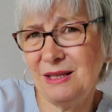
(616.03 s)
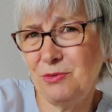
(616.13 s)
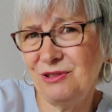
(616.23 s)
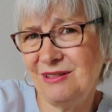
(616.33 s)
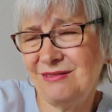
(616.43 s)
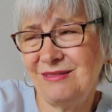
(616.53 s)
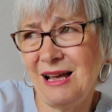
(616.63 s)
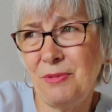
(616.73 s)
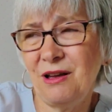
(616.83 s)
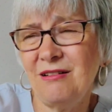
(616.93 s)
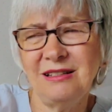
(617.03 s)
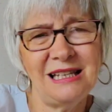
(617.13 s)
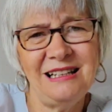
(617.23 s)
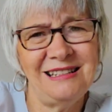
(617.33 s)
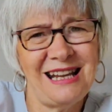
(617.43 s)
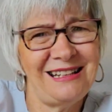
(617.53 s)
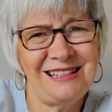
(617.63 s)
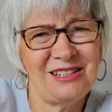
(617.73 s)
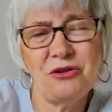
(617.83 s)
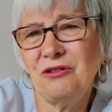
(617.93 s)
I suppose Abercorn sell
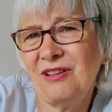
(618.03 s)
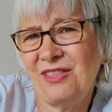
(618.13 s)
dead stock